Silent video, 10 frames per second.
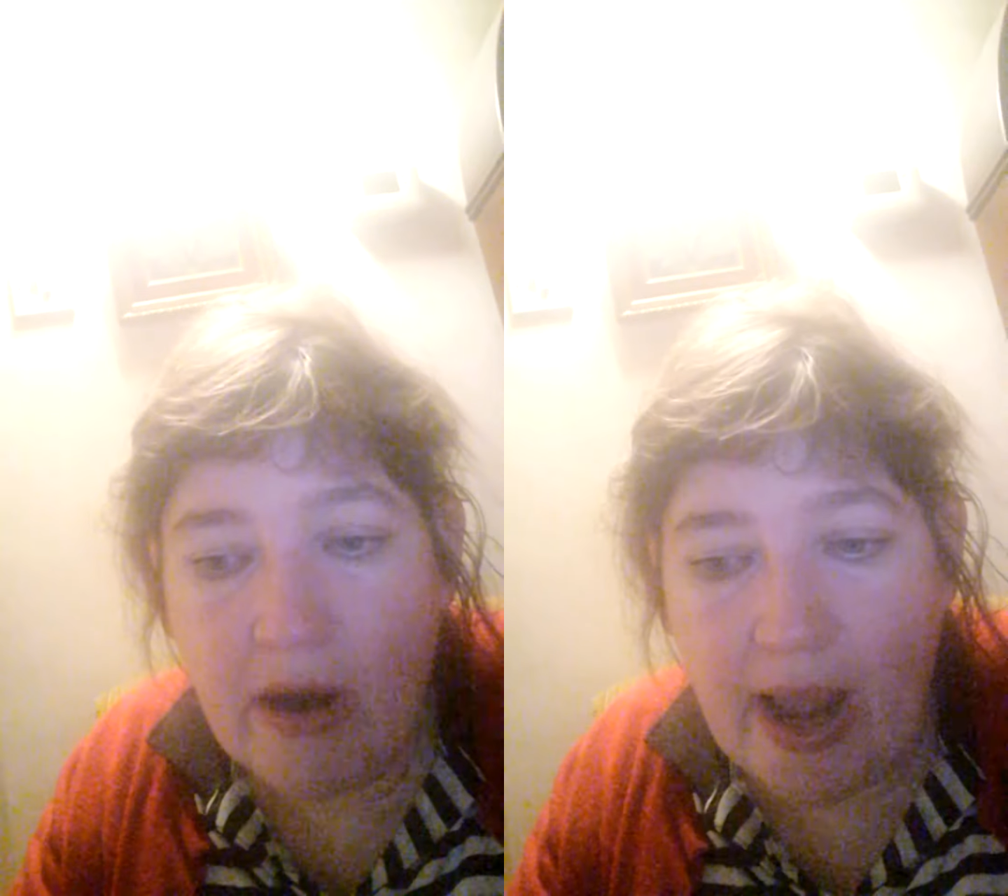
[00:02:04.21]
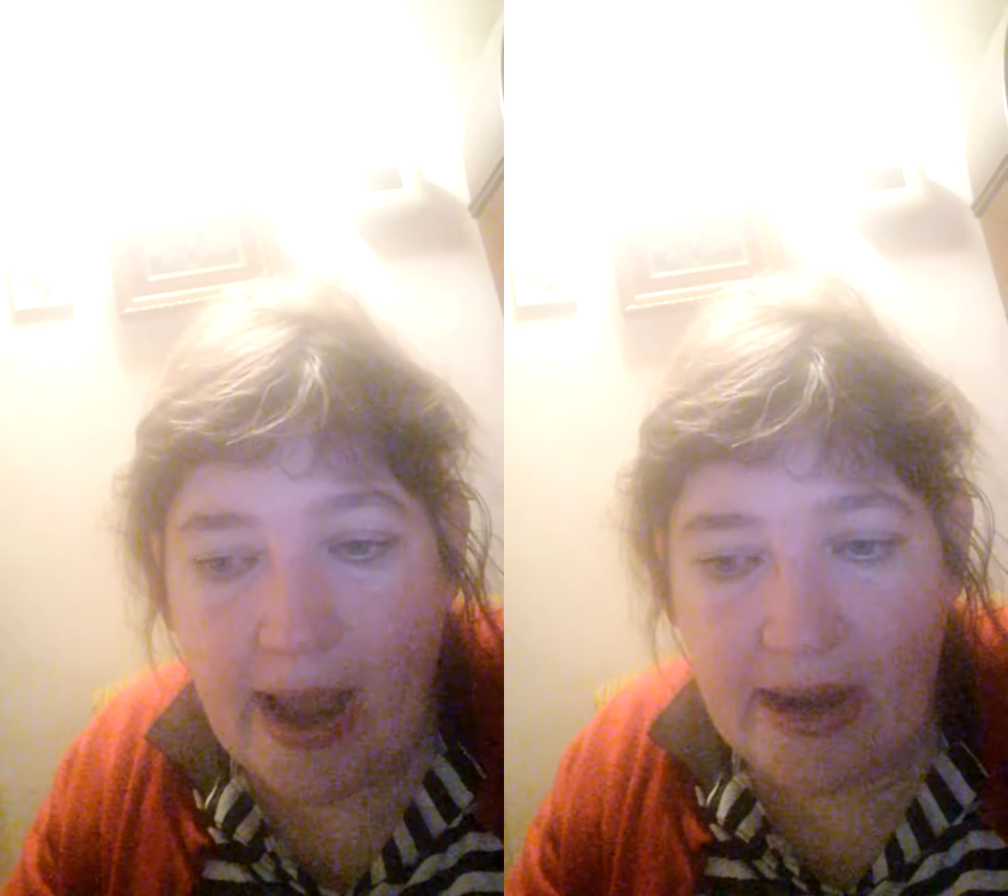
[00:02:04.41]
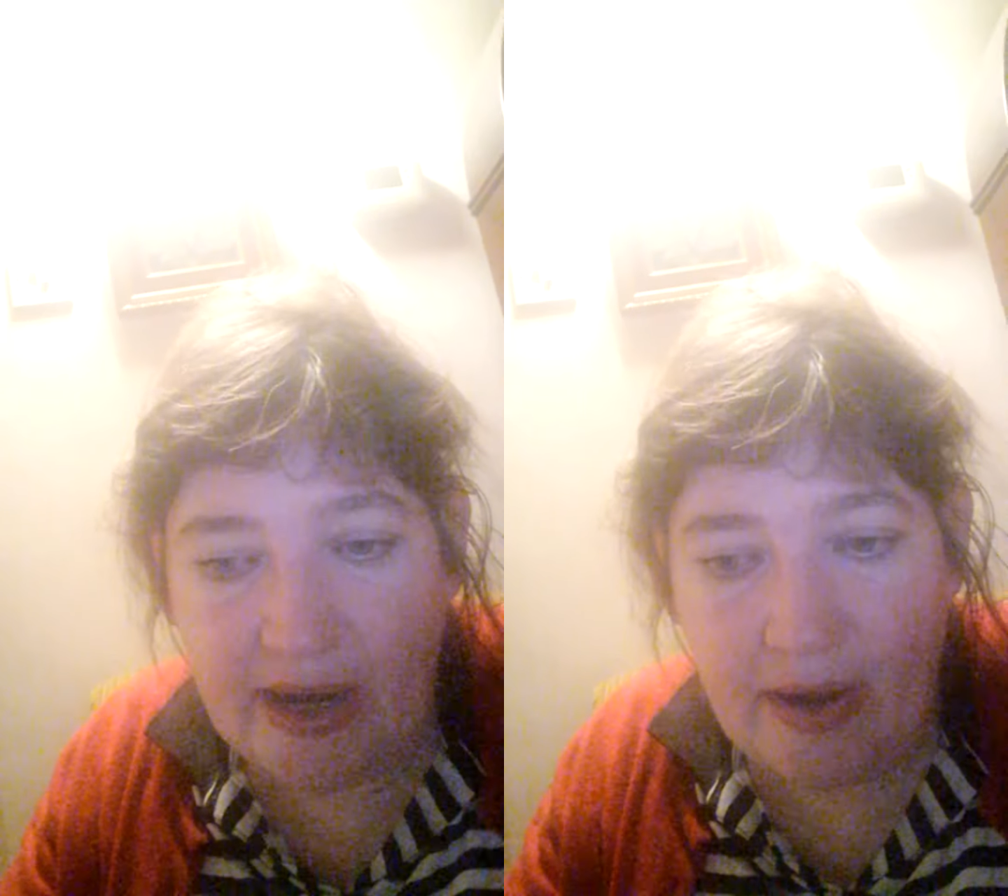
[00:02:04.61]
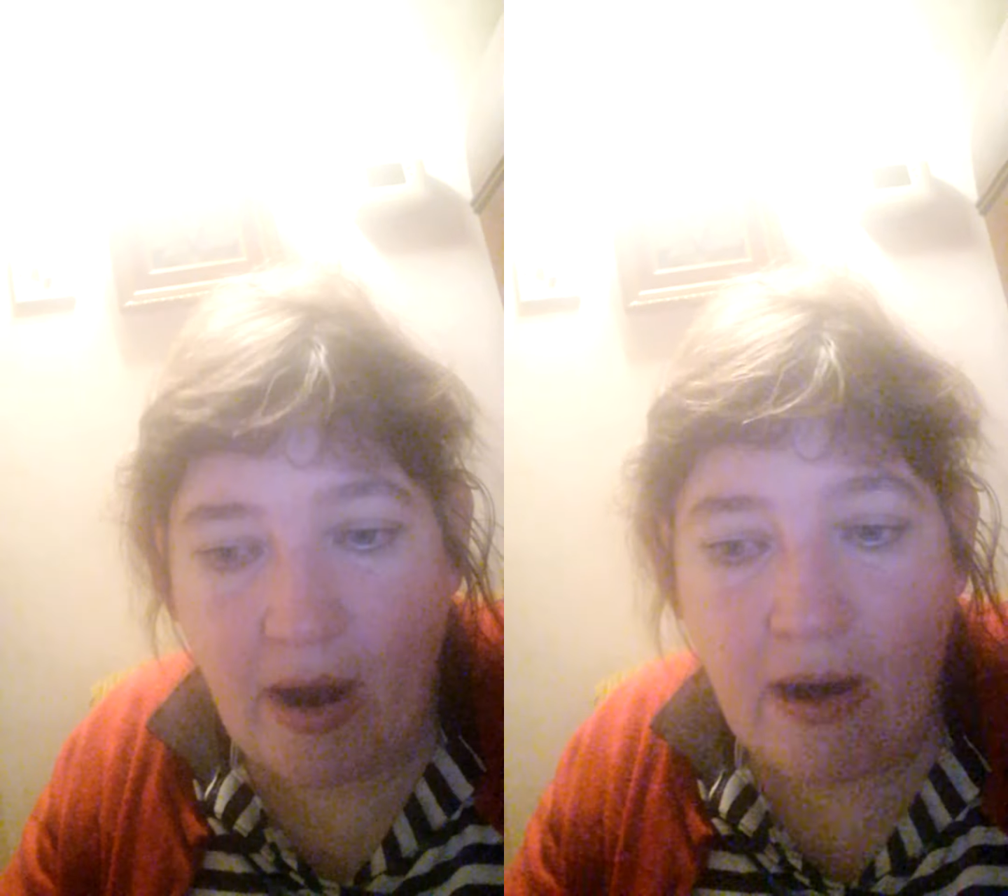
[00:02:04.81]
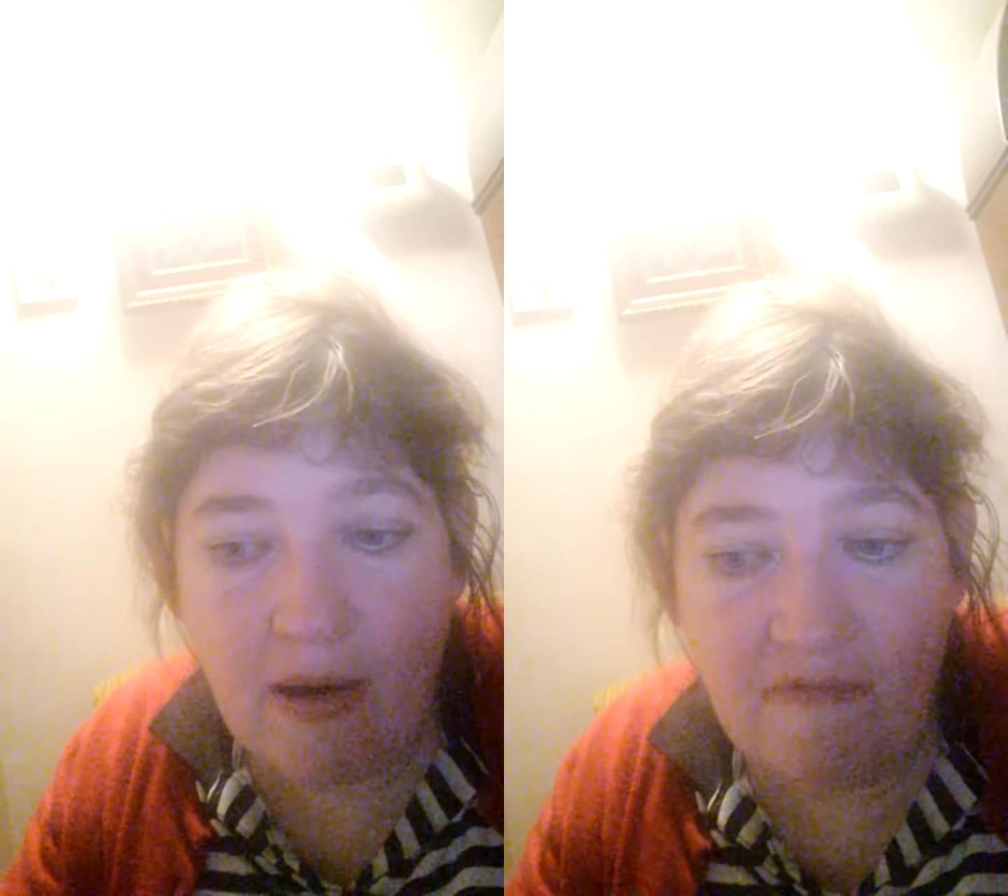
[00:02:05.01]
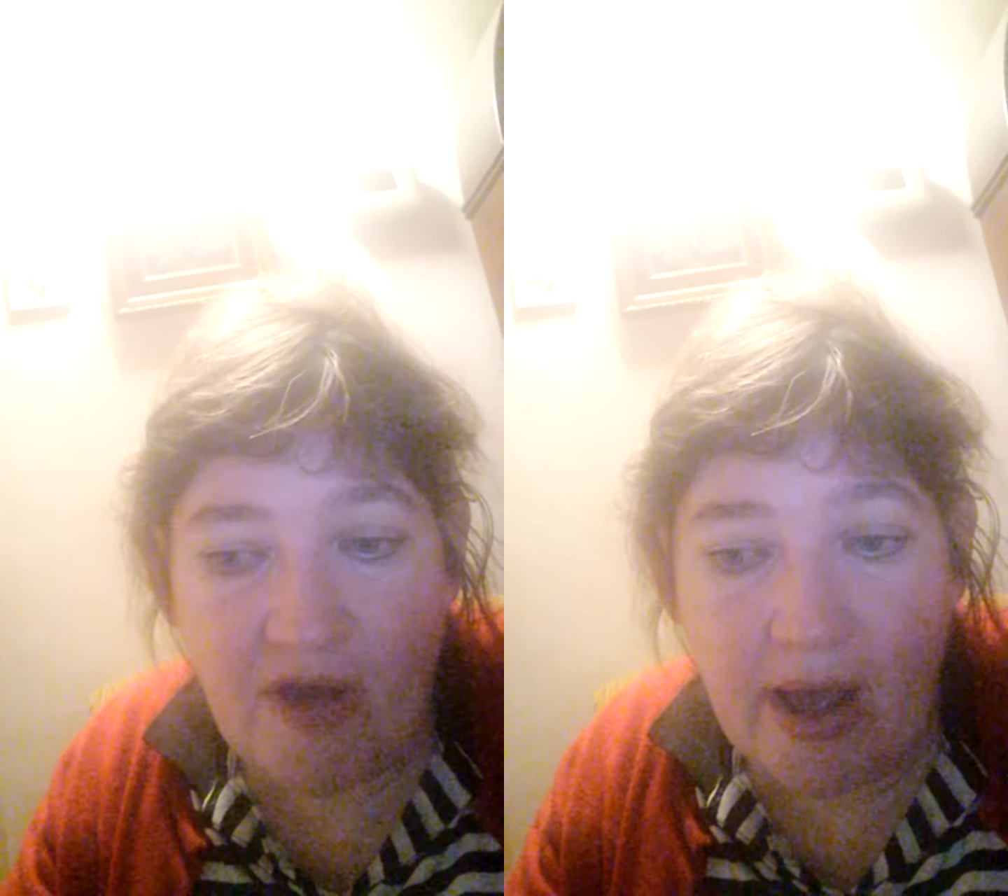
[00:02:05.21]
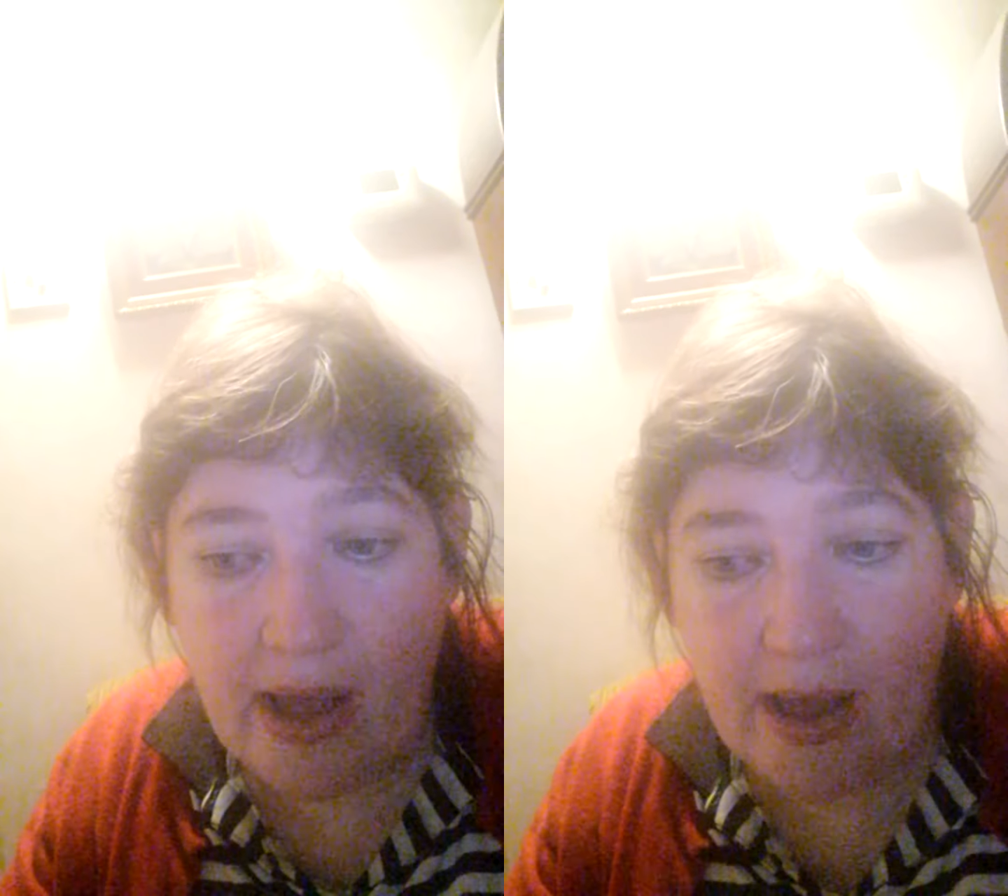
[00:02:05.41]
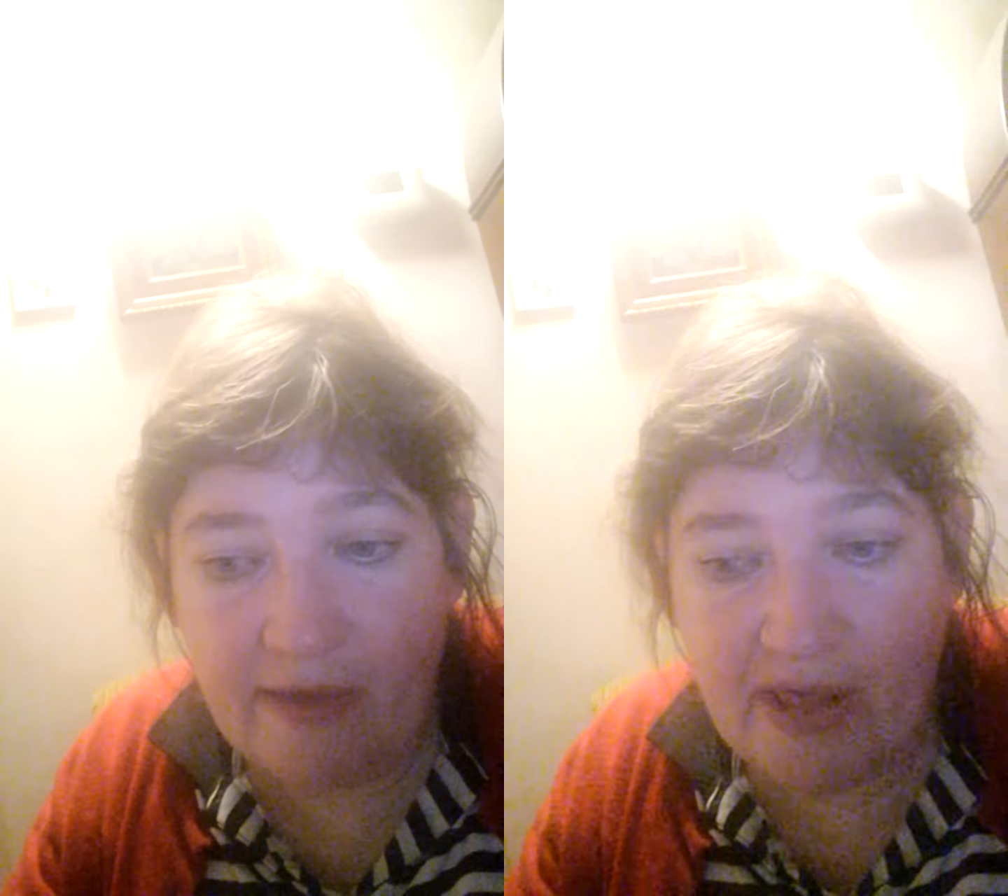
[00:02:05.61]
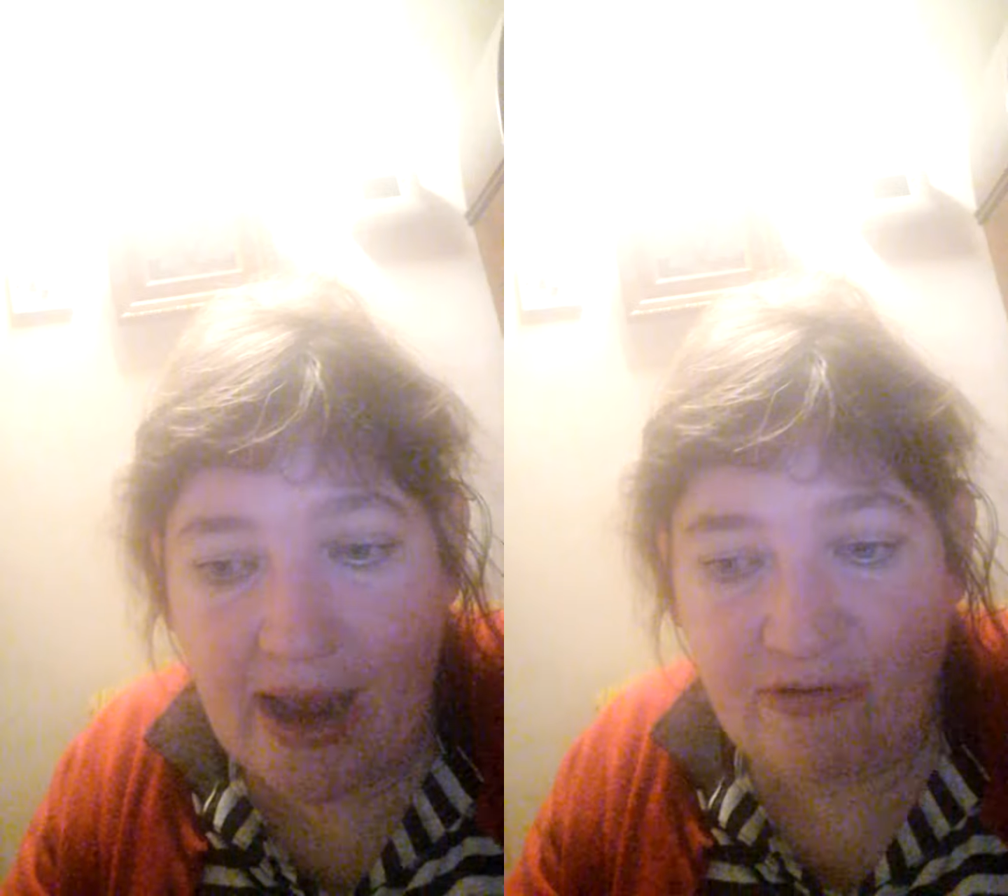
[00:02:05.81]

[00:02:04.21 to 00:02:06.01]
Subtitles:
getting over that